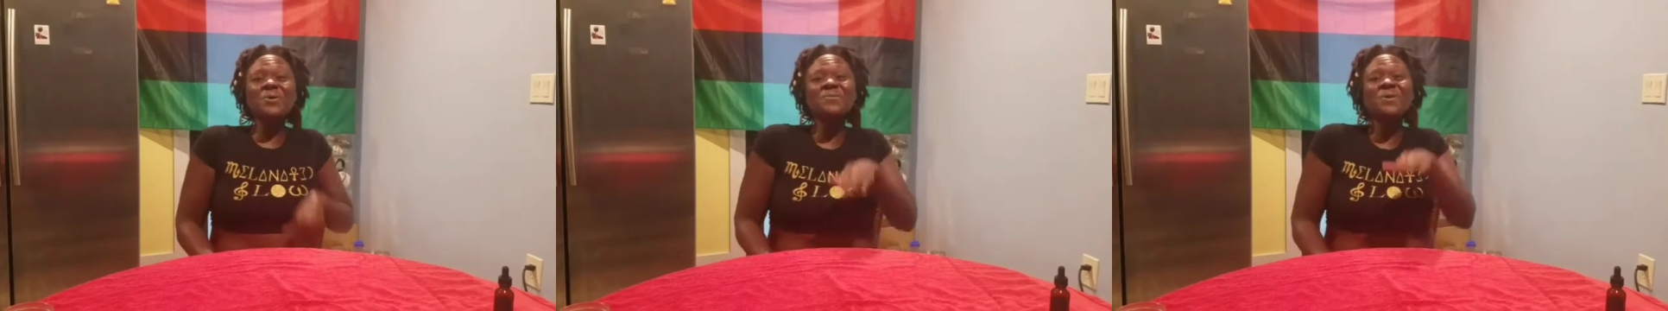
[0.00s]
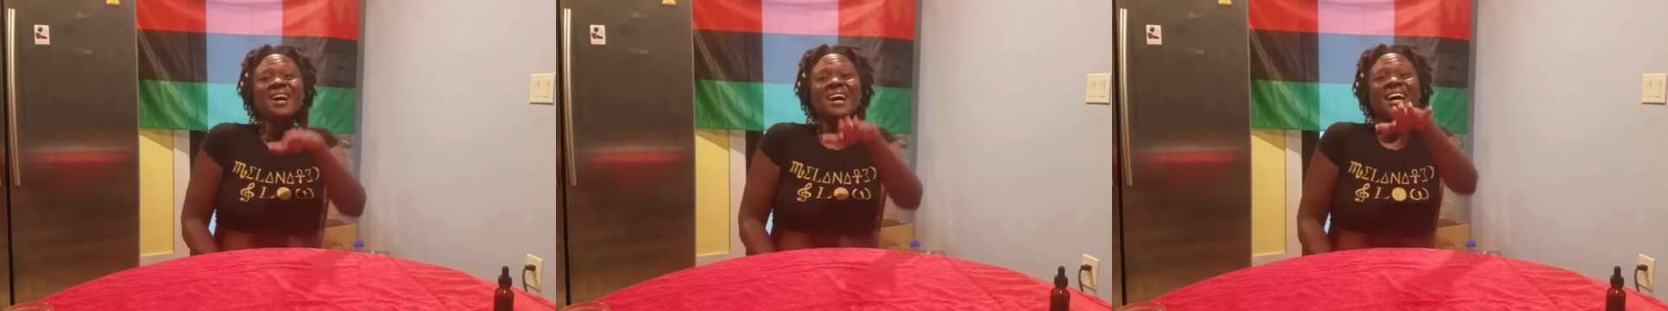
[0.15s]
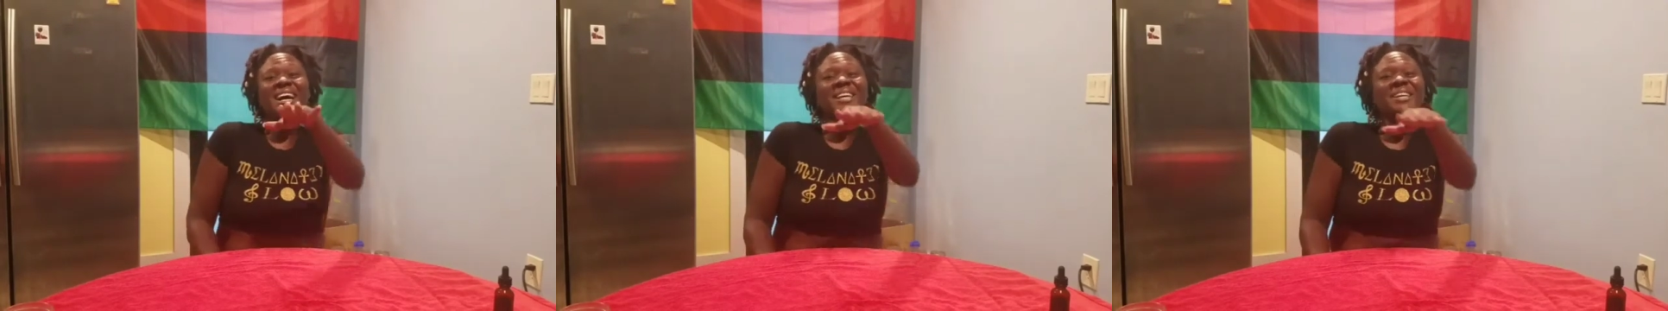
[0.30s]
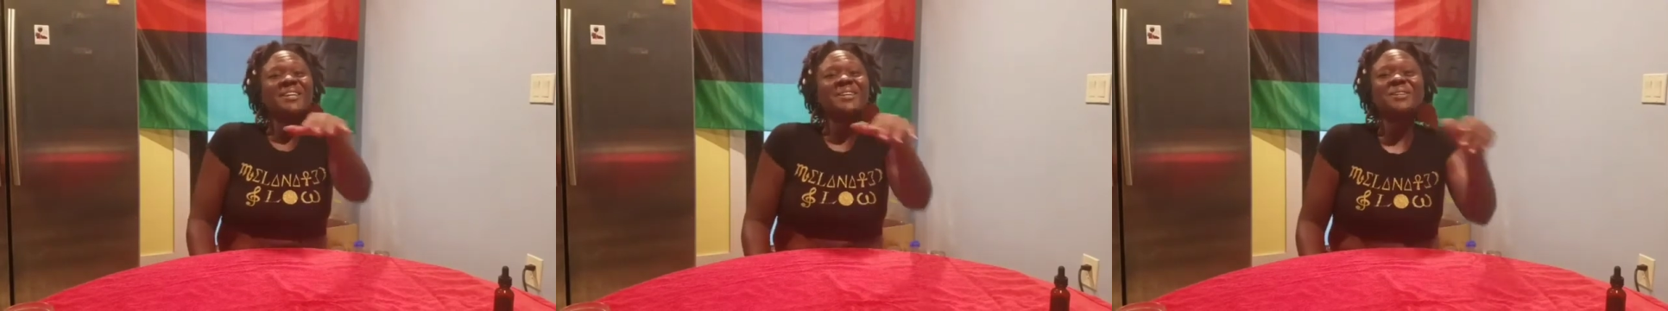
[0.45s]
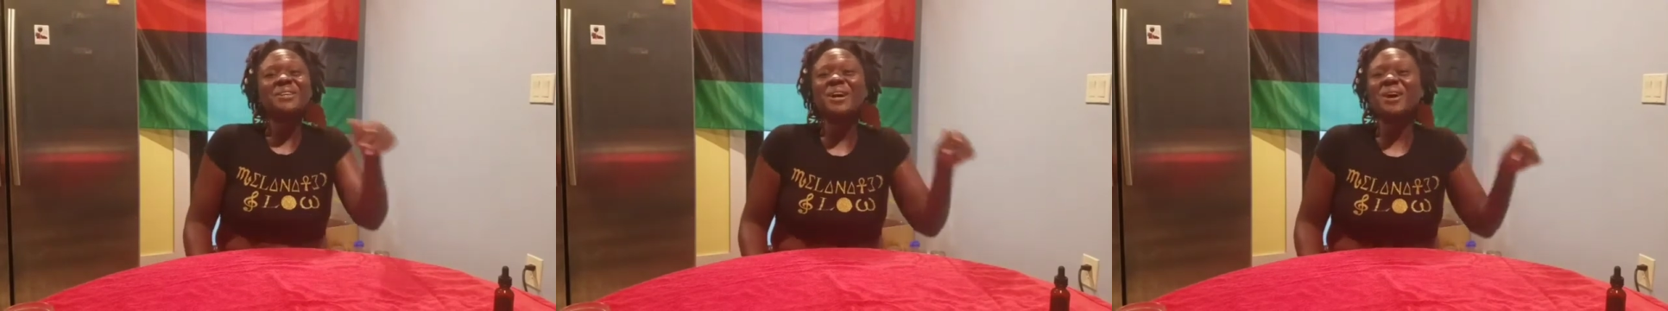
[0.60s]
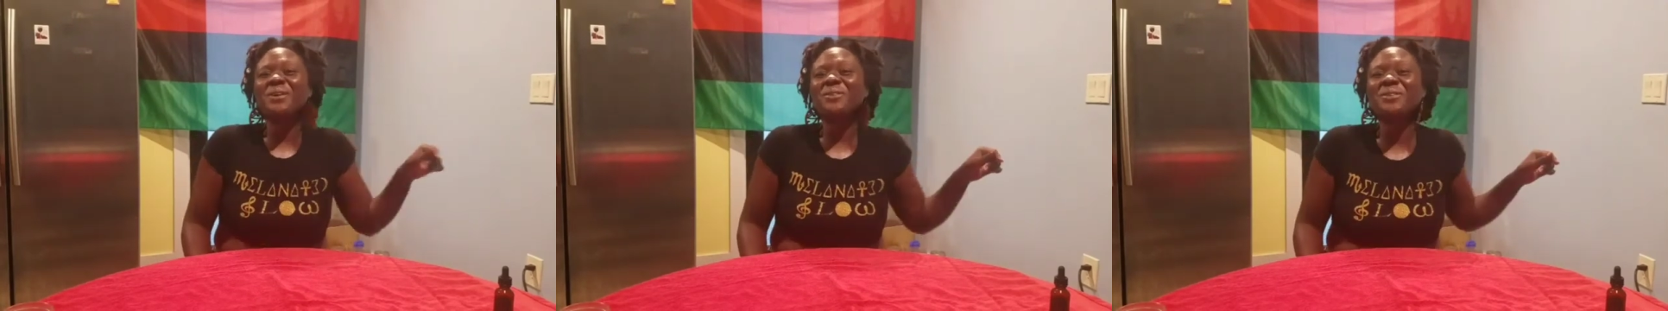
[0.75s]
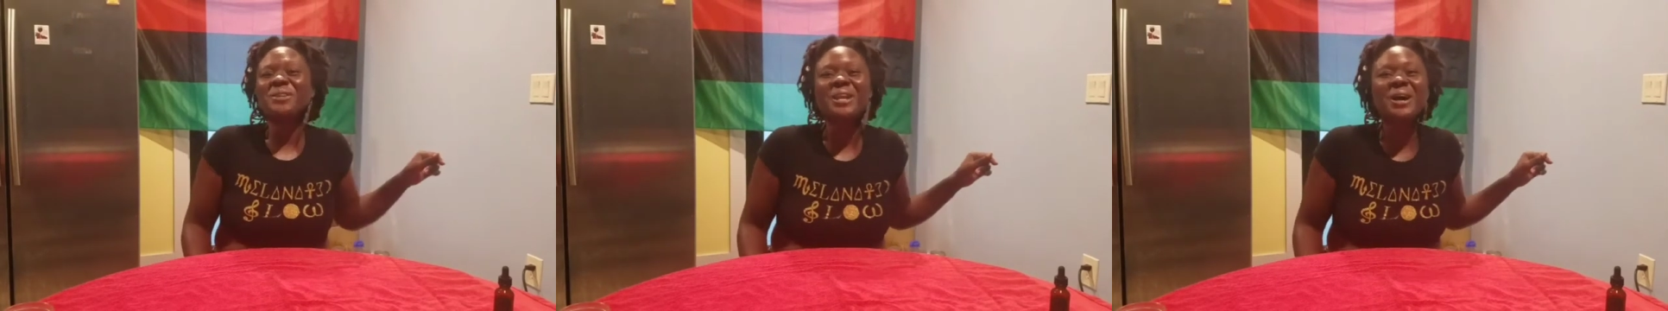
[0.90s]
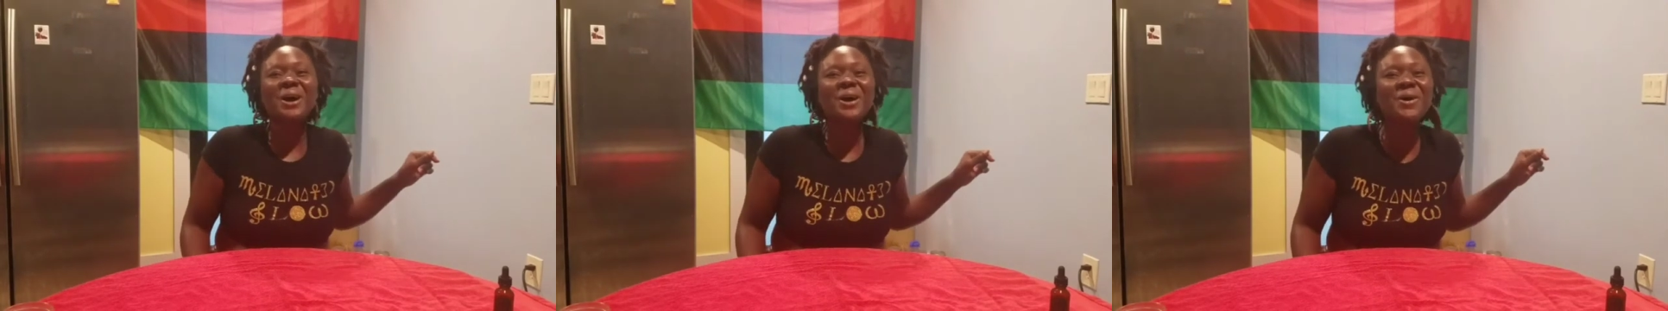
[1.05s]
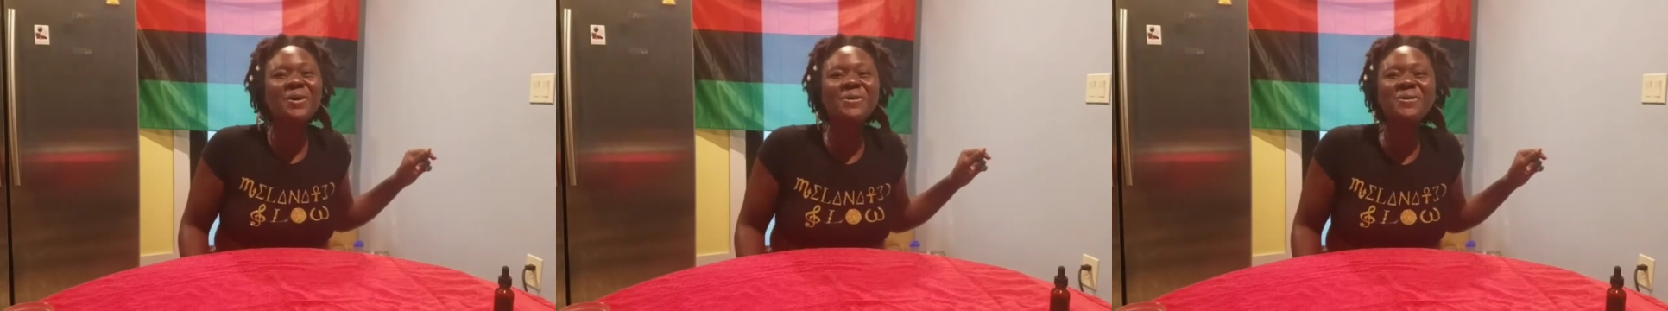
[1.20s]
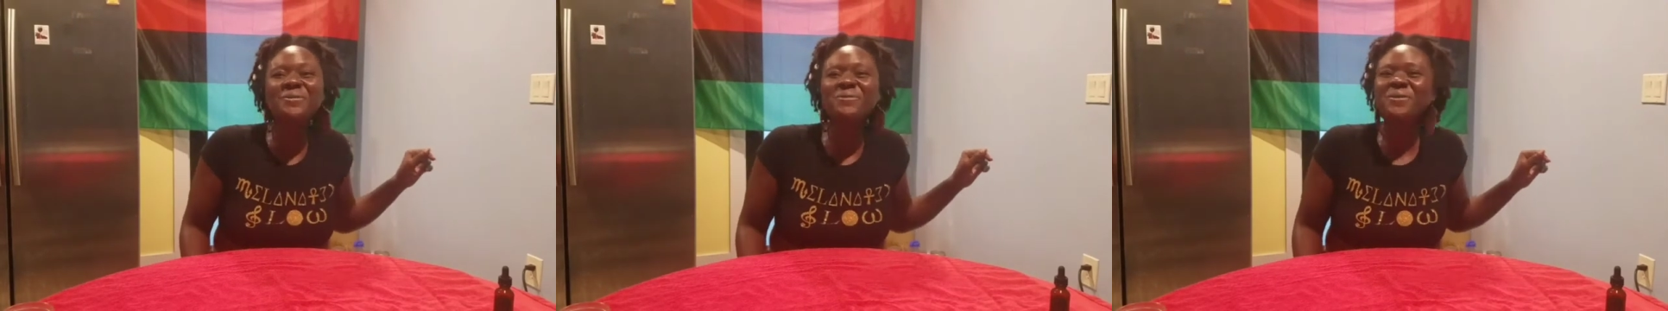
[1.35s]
what you don't know,